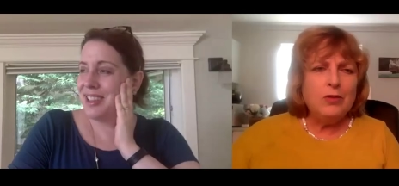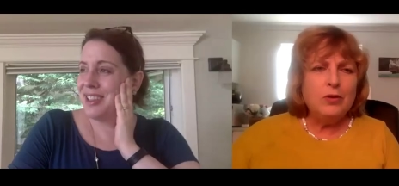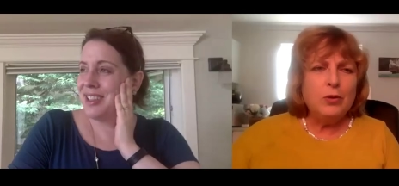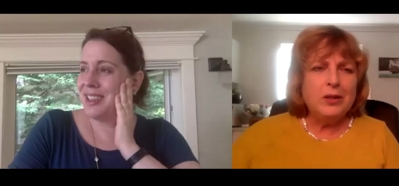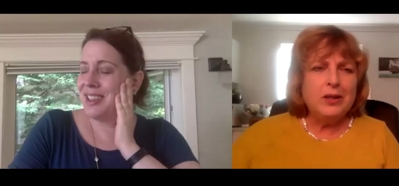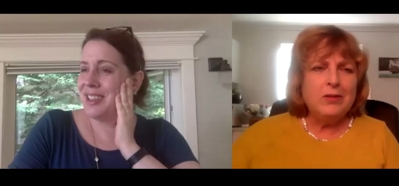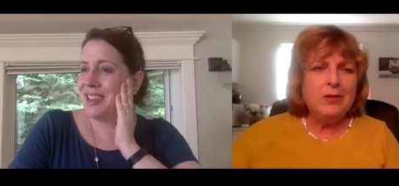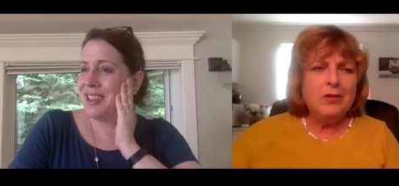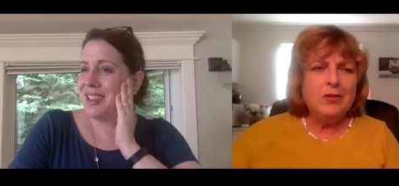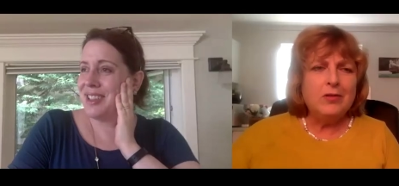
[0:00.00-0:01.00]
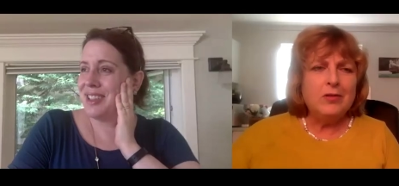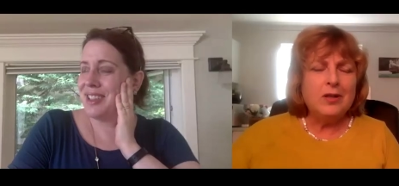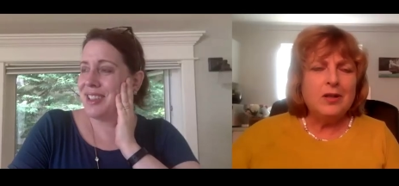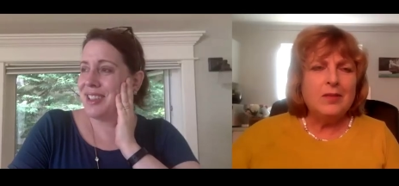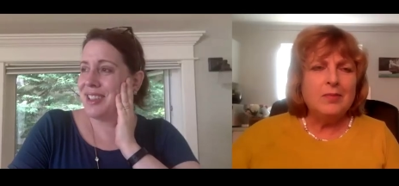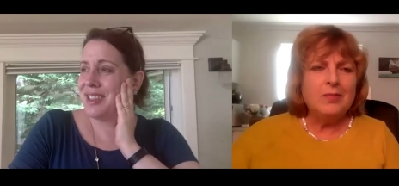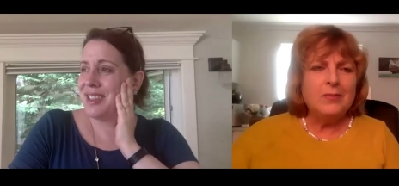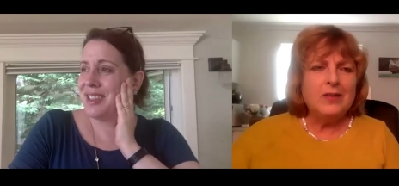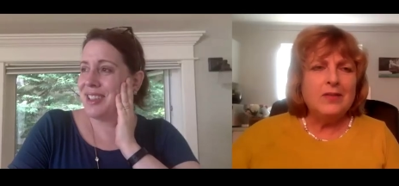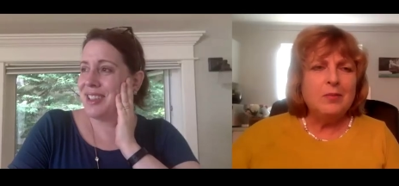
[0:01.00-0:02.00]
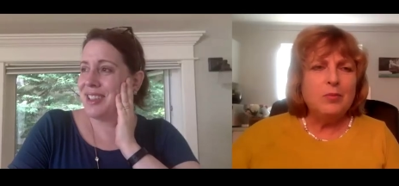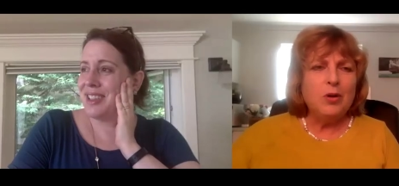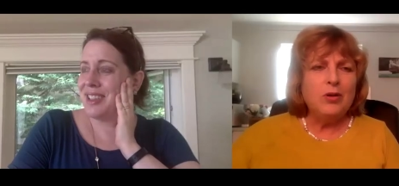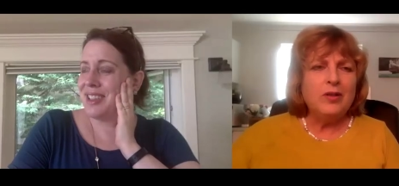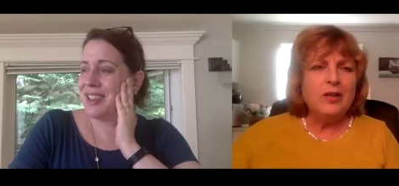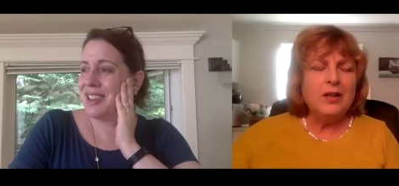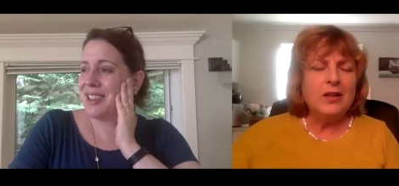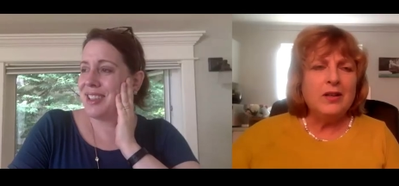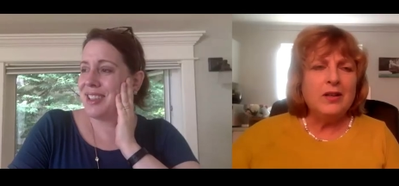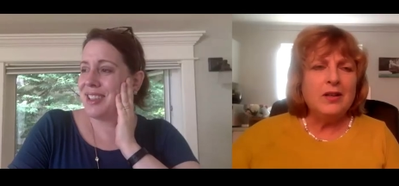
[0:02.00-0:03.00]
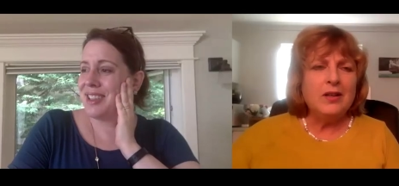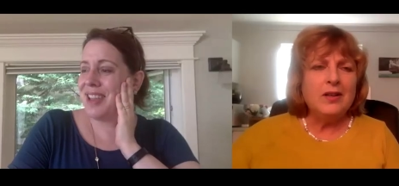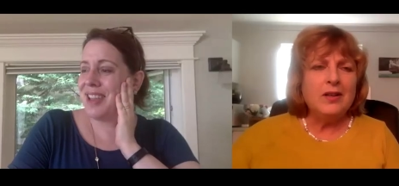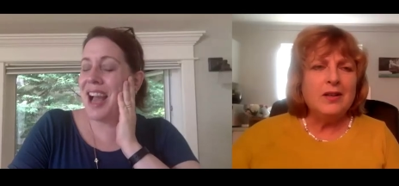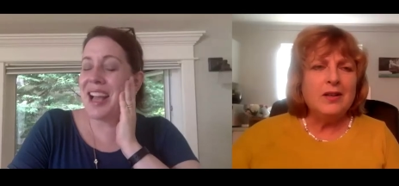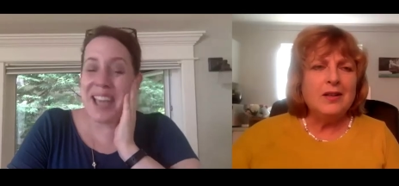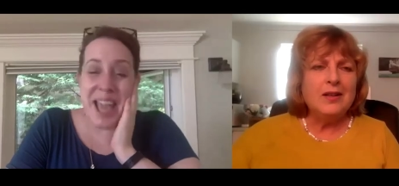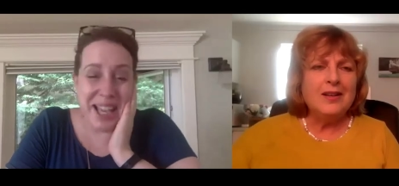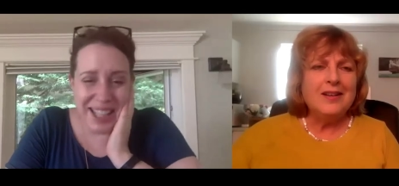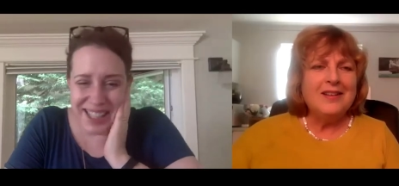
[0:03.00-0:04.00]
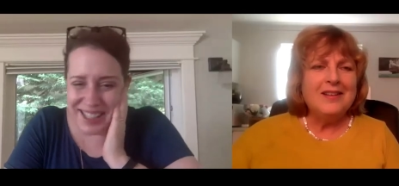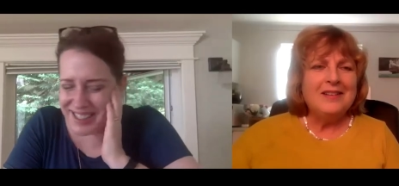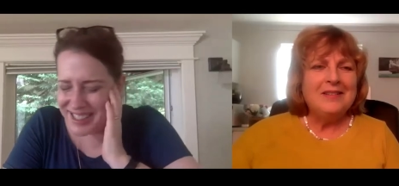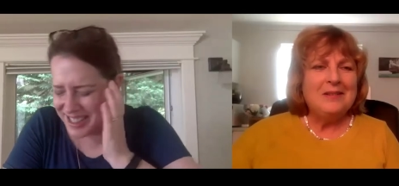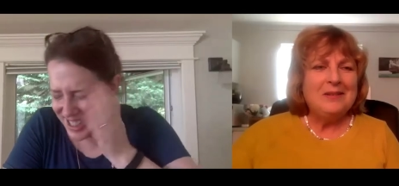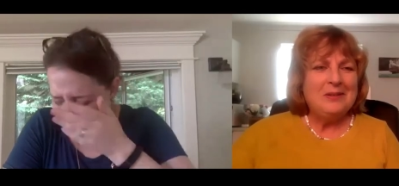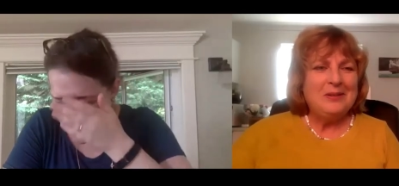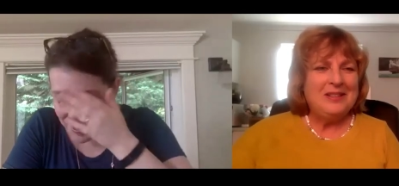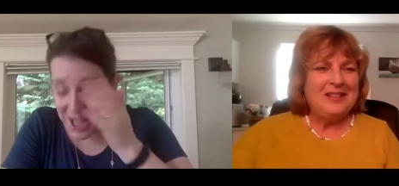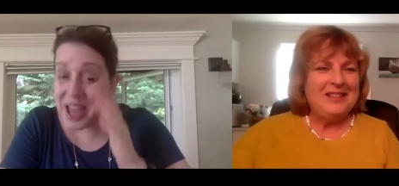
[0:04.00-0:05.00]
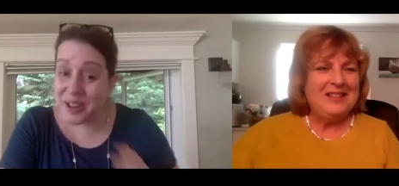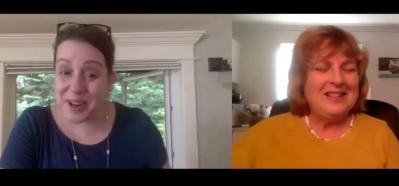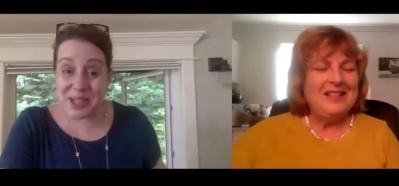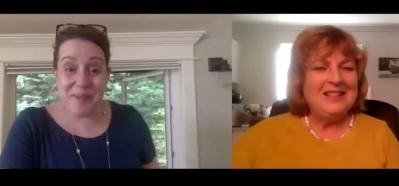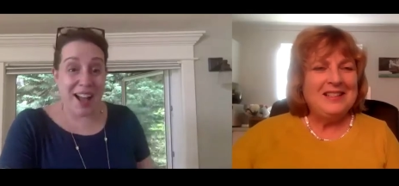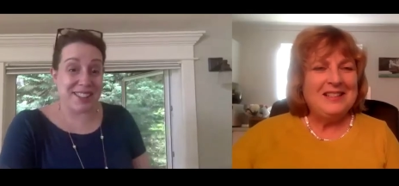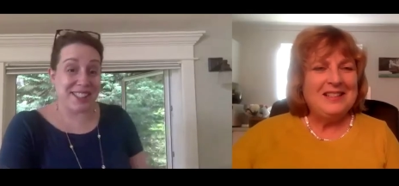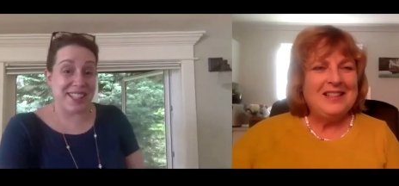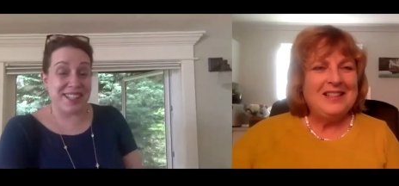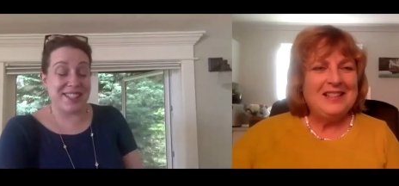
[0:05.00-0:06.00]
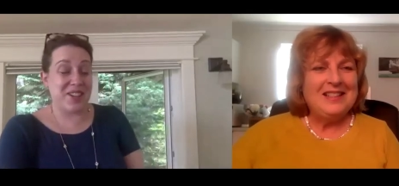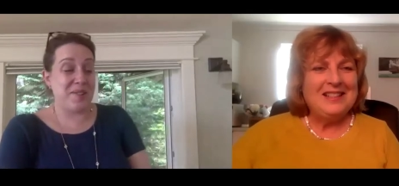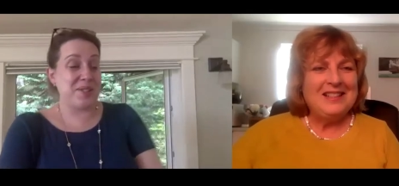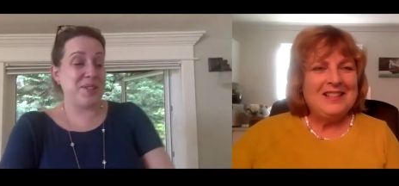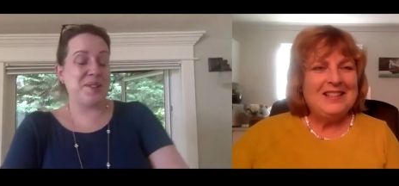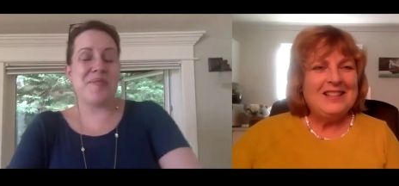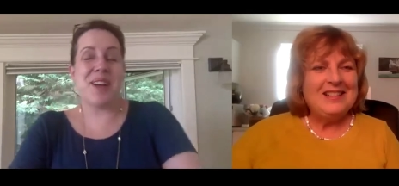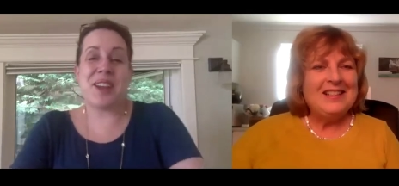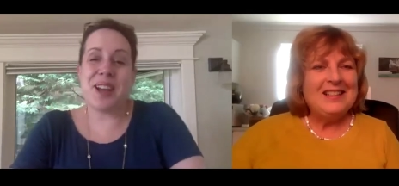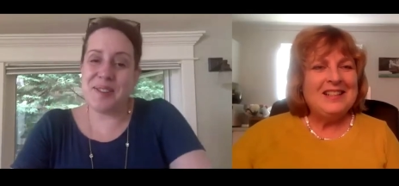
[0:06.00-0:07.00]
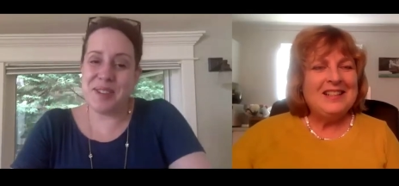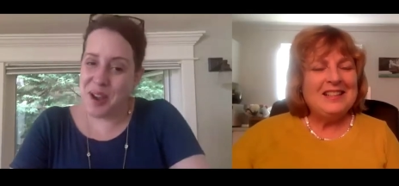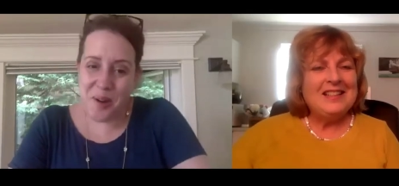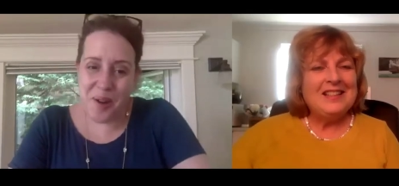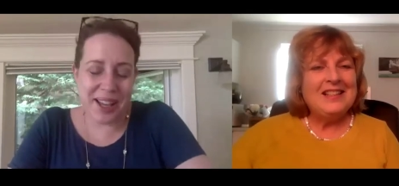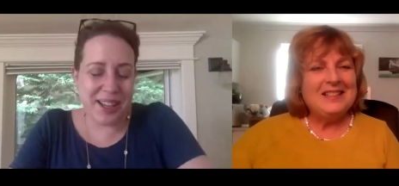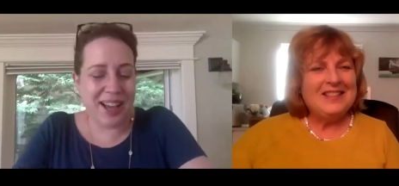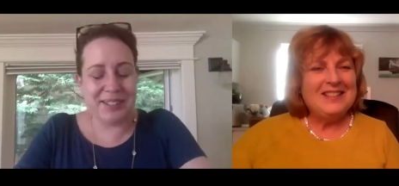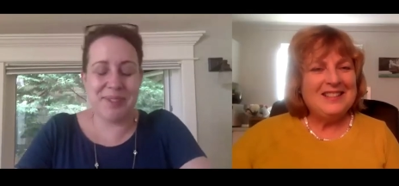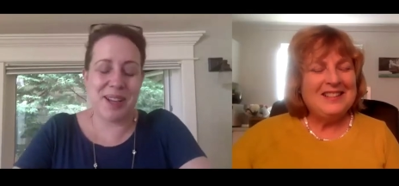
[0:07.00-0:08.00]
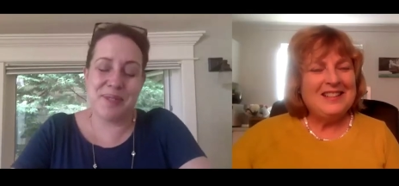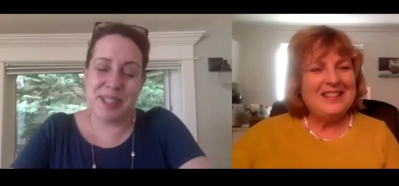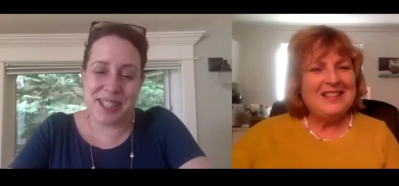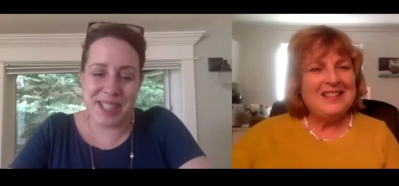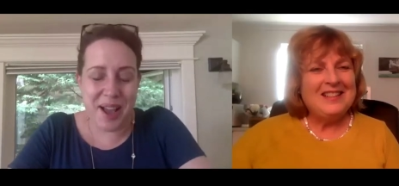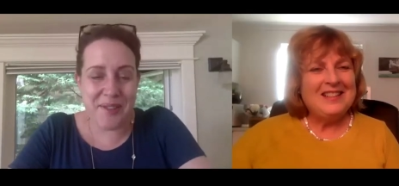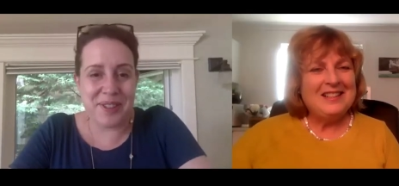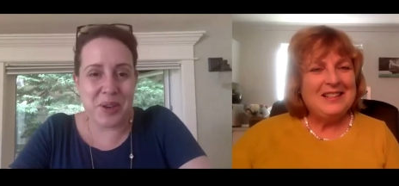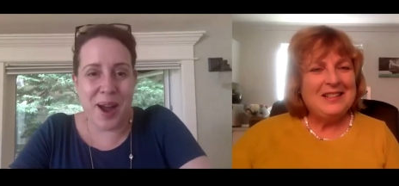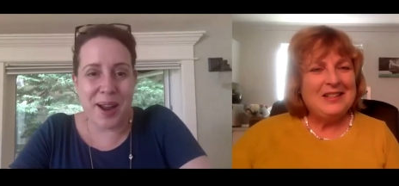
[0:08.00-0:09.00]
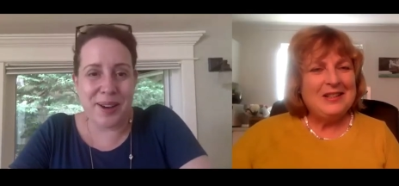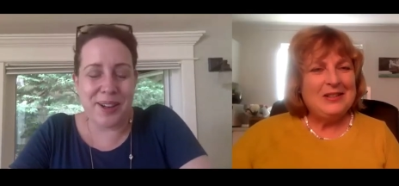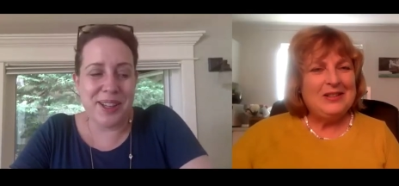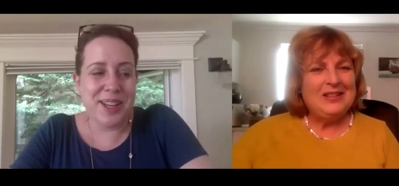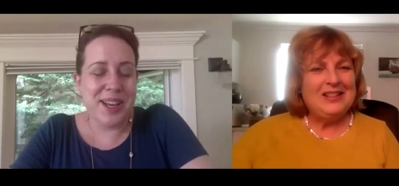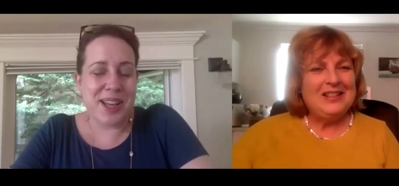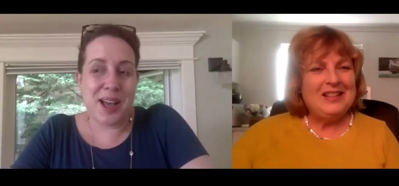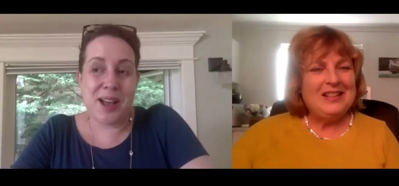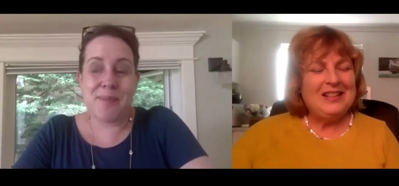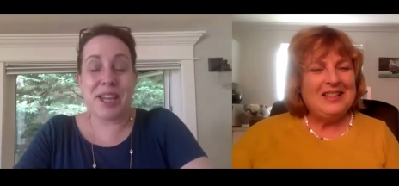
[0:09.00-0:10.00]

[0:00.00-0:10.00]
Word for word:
Speaker 1: of your heroes does some boxing. It's
Speaker 2: terrible. There is boxing in the show too, but no, I wouldn't say I've acquired. My